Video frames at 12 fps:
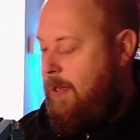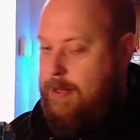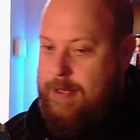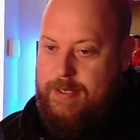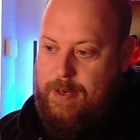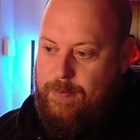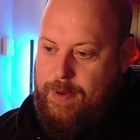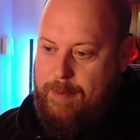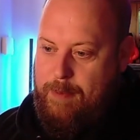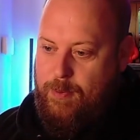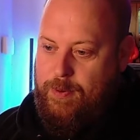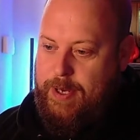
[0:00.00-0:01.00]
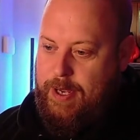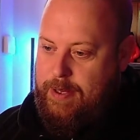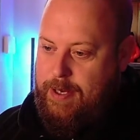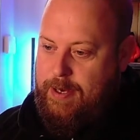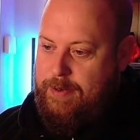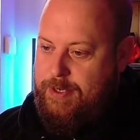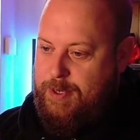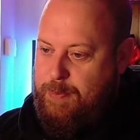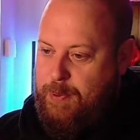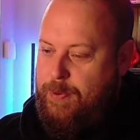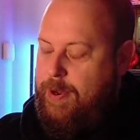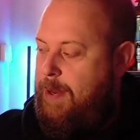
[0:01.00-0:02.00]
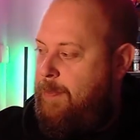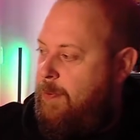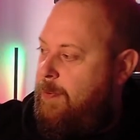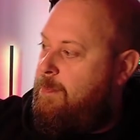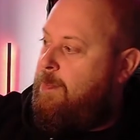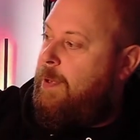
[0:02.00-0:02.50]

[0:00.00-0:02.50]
This is an old M Audio they don't support anymore.